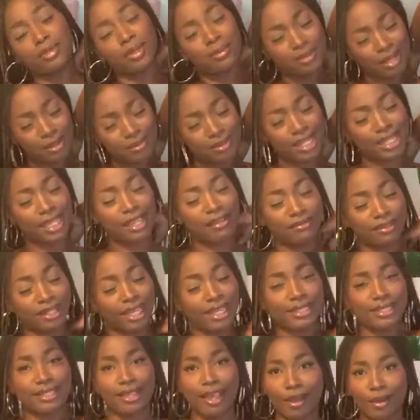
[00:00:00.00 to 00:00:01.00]
Sometimes they give
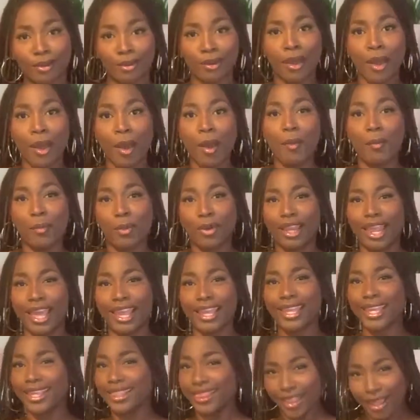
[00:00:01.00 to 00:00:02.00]
nightgown, but
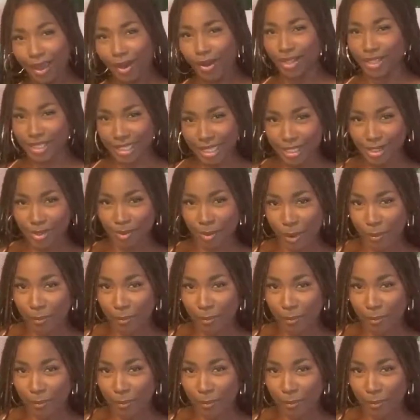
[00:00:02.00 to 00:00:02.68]
like in the hottest way